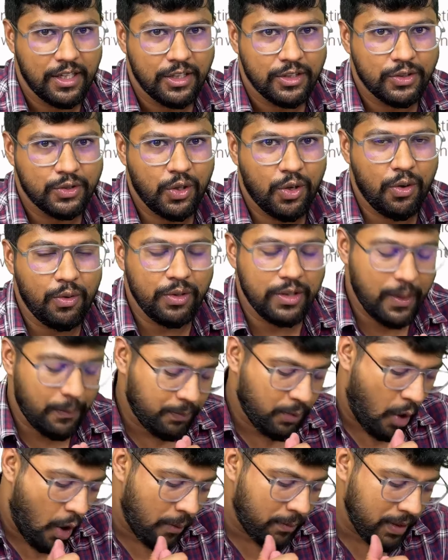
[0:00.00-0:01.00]
So the
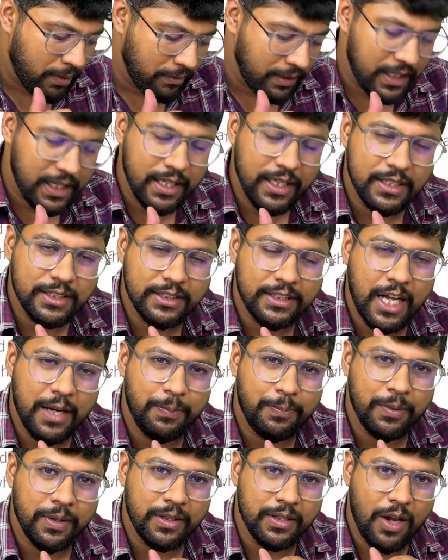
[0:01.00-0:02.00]
problem here is
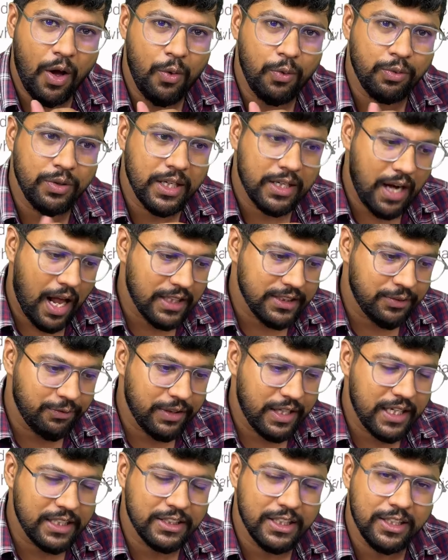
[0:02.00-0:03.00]
that now the
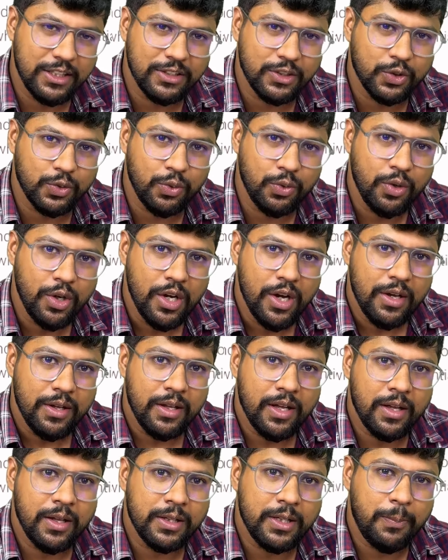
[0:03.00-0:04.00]
classification issue,
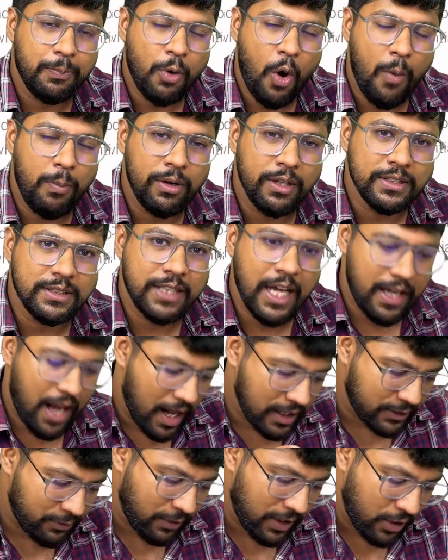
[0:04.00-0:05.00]
the problem is that
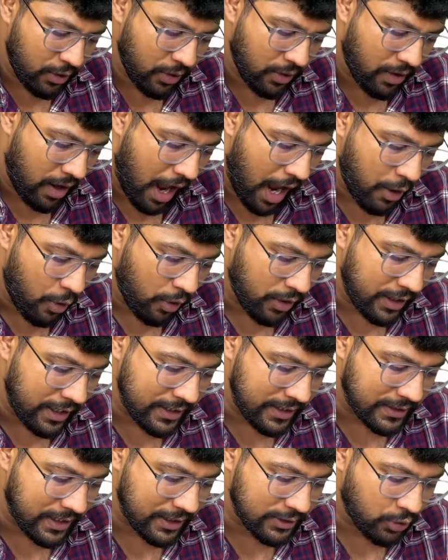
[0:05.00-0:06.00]
as for I already
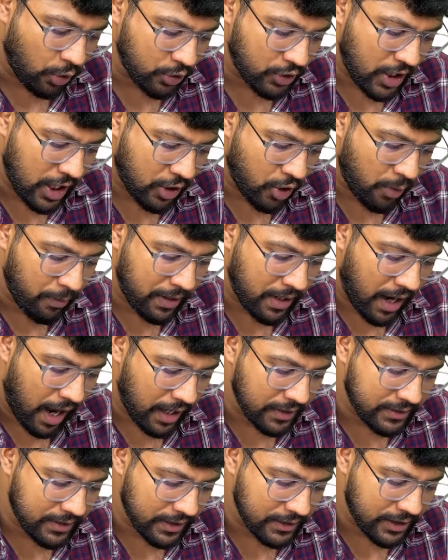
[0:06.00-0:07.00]
discussed socioeconomic
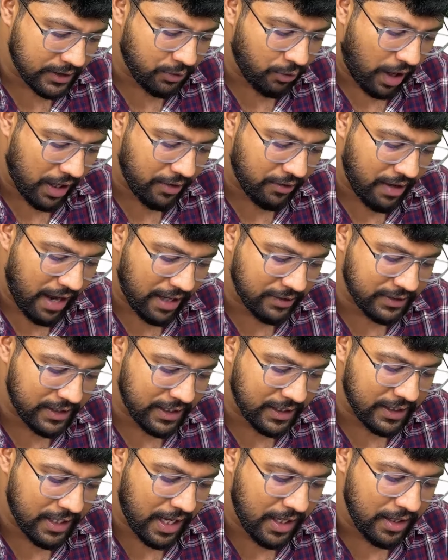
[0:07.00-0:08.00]
caste census, what we have
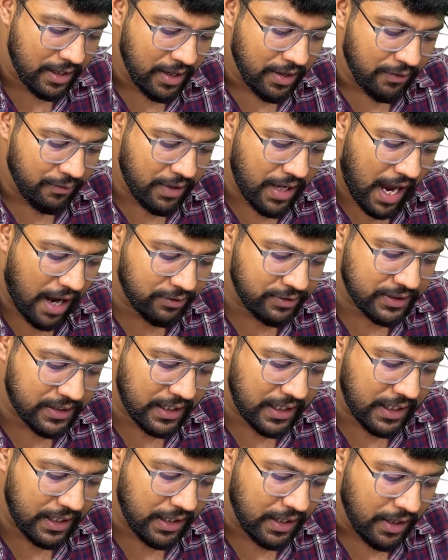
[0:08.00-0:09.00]
seen that we have
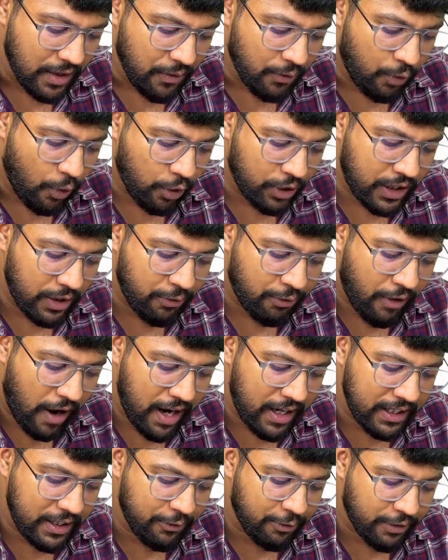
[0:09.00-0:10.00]
seen
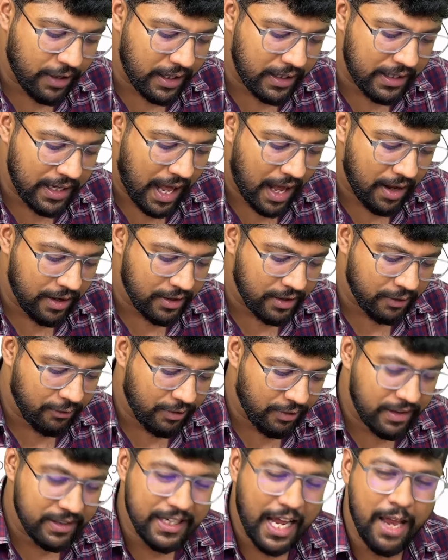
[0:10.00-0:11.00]
45
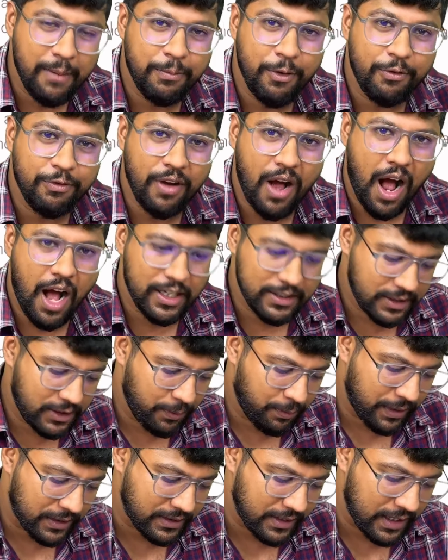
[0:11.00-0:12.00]
different type of caste
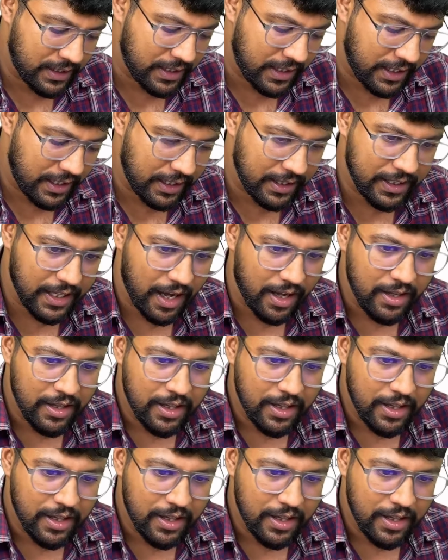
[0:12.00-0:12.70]
present in India.